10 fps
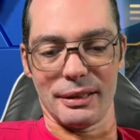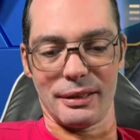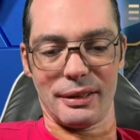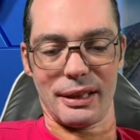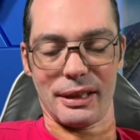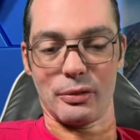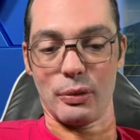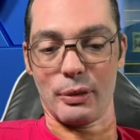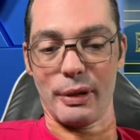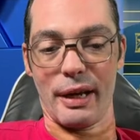Alright,
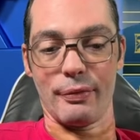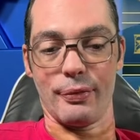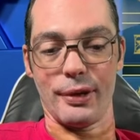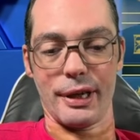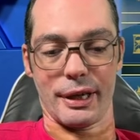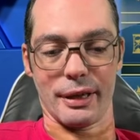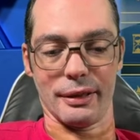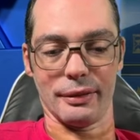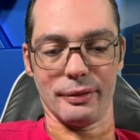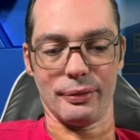what do we have free?
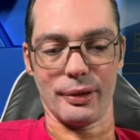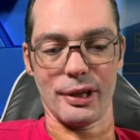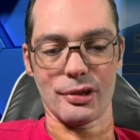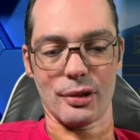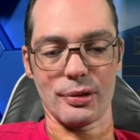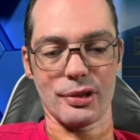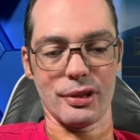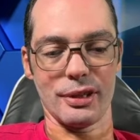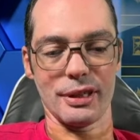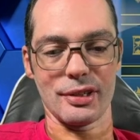Free is always
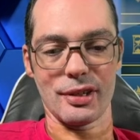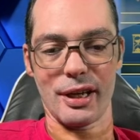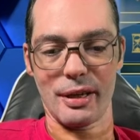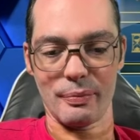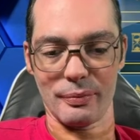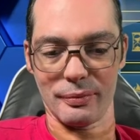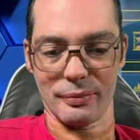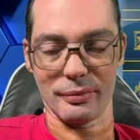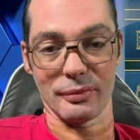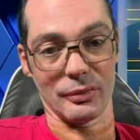good in this game.
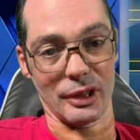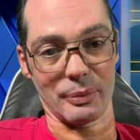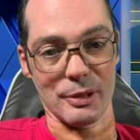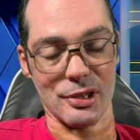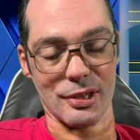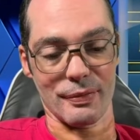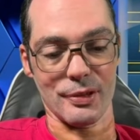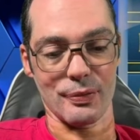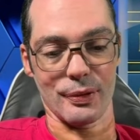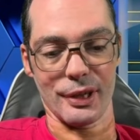Not much
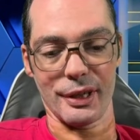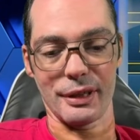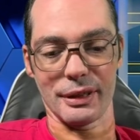stuff's free.